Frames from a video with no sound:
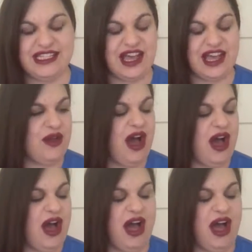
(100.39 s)
So
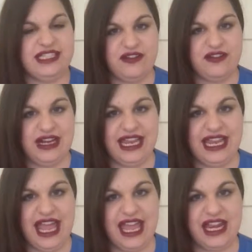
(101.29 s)
uh, it's definitely
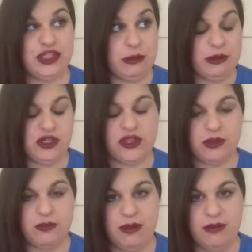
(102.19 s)
in Superdrug at the
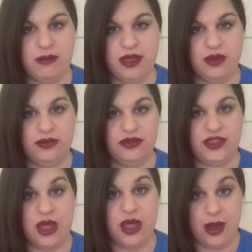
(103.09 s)
moment on
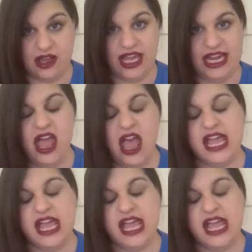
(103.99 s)
their website.